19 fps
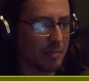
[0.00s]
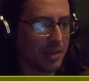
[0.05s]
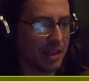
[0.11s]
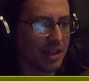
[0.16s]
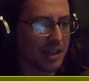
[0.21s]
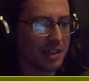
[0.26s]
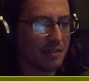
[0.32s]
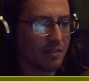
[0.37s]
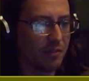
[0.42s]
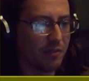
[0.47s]
but
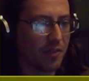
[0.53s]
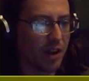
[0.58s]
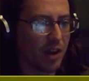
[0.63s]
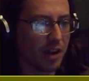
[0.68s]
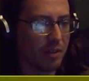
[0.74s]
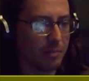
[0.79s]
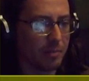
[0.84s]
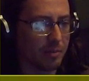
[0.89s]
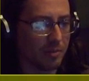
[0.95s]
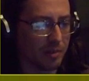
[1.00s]
you can
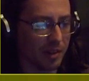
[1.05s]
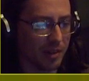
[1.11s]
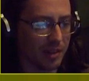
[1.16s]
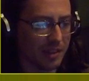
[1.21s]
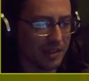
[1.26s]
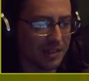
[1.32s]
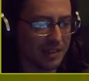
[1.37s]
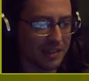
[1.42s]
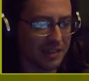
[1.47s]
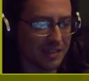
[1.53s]
fireball
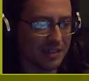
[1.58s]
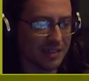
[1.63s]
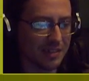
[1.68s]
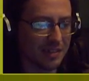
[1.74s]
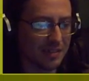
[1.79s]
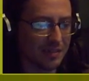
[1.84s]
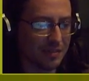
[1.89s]
it.